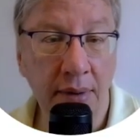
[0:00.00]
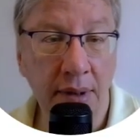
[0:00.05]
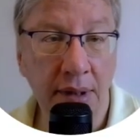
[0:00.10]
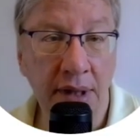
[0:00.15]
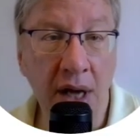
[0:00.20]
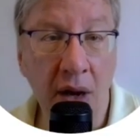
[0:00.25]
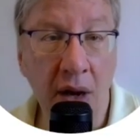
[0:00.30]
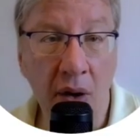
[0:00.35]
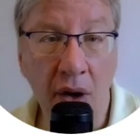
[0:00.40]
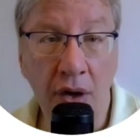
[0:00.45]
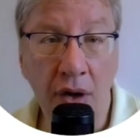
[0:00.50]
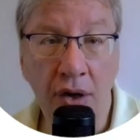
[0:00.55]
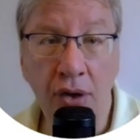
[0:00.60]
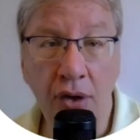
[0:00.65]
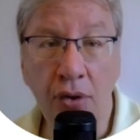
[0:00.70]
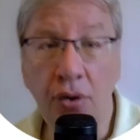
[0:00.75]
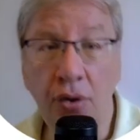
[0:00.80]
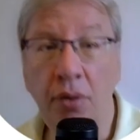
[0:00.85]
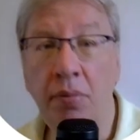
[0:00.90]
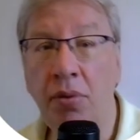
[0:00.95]
Now, an
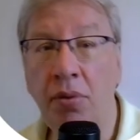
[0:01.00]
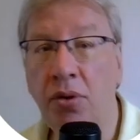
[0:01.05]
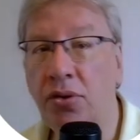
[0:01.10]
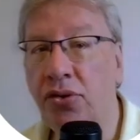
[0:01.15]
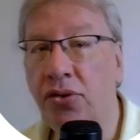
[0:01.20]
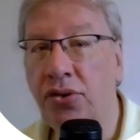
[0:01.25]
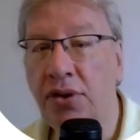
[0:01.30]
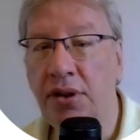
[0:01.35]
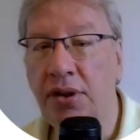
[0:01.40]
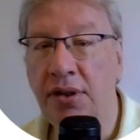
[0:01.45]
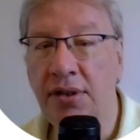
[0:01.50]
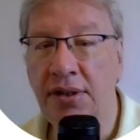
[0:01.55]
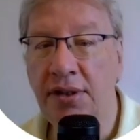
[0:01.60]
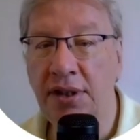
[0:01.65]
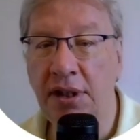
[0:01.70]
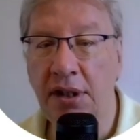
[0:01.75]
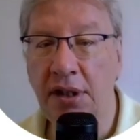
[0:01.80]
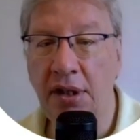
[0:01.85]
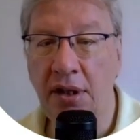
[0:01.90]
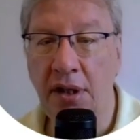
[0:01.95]
almost
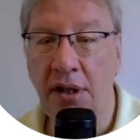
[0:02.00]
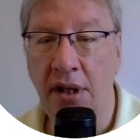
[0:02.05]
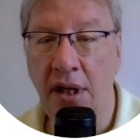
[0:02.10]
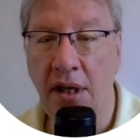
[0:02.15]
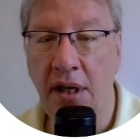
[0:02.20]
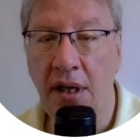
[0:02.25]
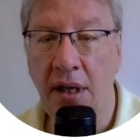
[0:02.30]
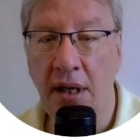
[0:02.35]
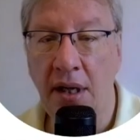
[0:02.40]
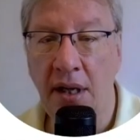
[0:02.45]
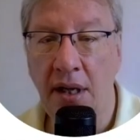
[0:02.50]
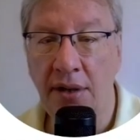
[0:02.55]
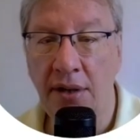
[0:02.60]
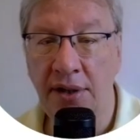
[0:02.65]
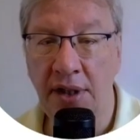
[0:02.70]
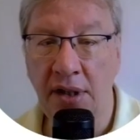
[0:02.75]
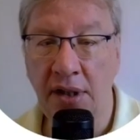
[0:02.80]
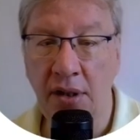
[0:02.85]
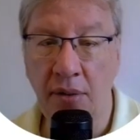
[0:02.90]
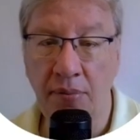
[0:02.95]
circumpolar
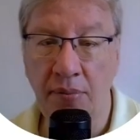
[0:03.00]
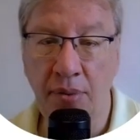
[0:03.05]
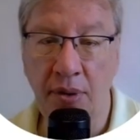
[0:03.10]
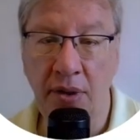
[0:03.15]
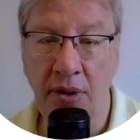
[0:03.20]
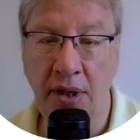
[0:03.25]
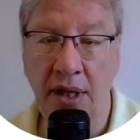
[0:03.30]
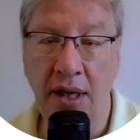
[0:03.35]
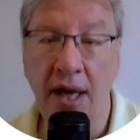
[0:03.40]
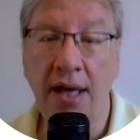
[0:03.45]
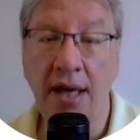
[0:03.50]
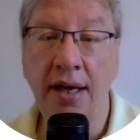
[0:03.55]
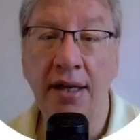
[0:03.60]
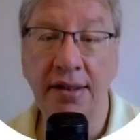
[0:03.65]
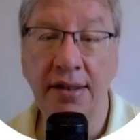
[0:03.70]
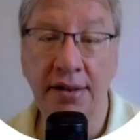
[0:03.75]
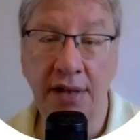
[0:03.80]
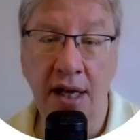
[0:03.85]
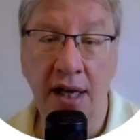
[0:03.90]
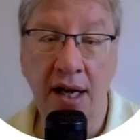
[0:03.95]

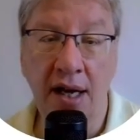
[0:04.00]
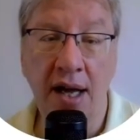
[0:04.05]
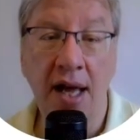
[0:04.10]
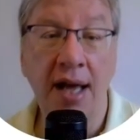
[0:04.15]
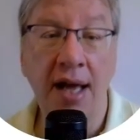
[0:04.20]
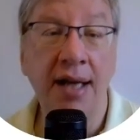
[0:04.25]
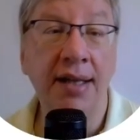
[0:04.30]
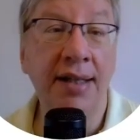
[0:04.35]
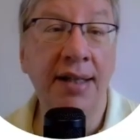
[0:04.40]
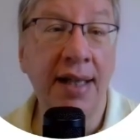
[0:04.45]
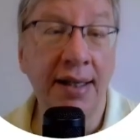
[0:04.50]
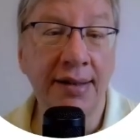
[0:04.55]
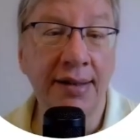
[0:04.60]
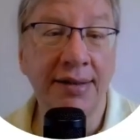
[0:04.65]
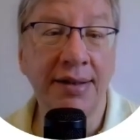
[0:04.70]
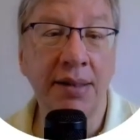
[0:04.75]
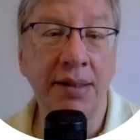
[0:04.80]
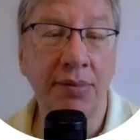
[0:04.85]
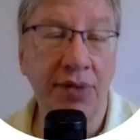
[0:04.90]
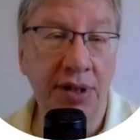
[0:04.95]
star does
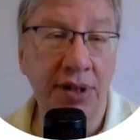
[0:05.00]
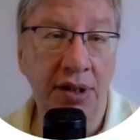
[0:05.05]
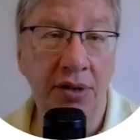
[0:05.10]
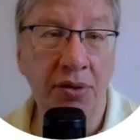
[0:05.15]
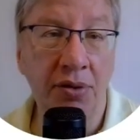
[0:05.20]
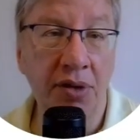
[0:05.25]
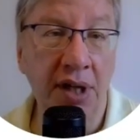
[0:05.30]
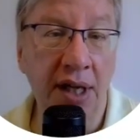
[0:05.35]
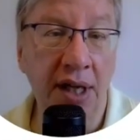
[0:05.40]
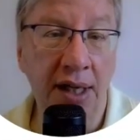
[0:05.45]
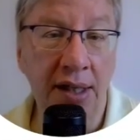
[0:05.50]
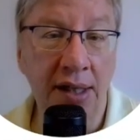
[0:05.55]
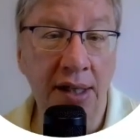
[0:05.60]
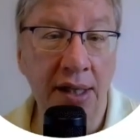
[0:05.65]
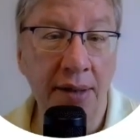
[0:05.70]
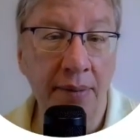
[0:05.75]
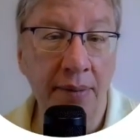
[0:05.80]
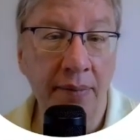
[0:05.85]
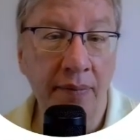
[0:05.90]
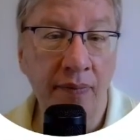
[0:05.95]
something
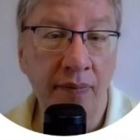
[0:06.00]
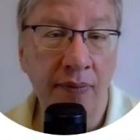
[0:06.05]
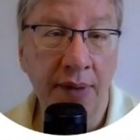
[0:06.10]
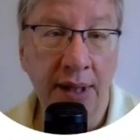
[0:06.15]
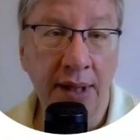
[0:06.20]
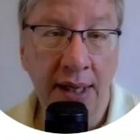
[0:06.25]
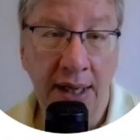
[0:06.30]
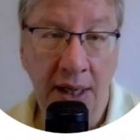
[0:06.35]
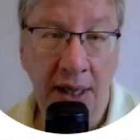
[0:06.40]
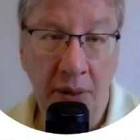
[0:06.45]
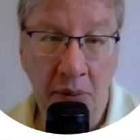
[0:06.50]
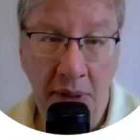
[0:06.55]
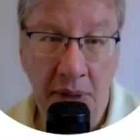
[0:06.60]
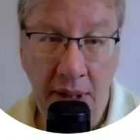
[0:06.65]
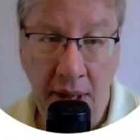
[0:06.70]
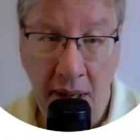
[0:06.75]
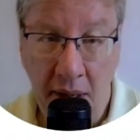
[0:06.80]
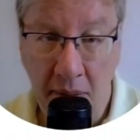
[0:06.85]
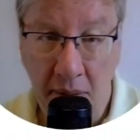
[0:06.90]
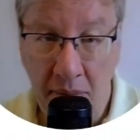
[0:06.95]
unique. It
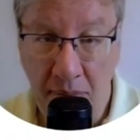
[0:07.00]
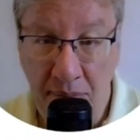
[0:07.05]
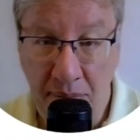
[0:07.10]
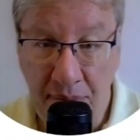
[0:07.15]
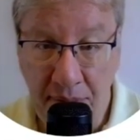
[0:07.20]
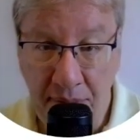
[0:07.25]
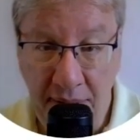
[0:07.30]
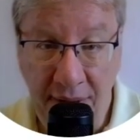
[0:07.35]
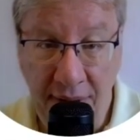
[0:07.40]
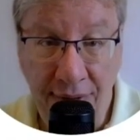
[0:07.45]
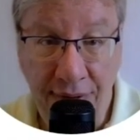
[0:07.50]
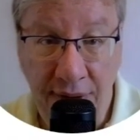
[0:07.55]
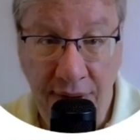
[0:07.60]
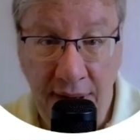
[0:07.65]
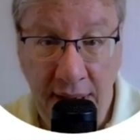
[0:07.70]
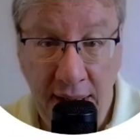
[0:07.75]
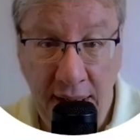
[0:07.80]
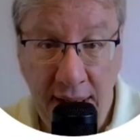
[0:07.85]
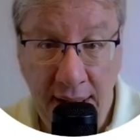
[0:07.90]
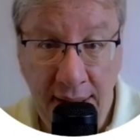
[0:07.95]
will
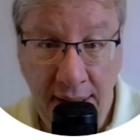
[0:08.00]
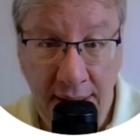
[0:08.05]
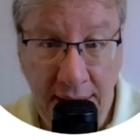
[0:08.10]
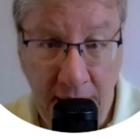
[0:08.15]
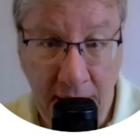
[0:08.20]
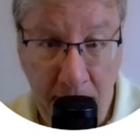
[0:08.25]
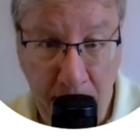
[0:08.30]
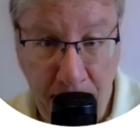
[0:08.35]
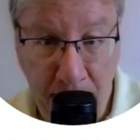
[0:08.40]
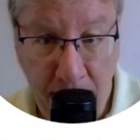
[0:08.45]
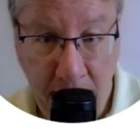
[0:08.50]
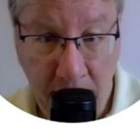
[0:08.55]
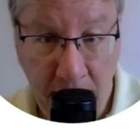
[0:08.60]
briefly dip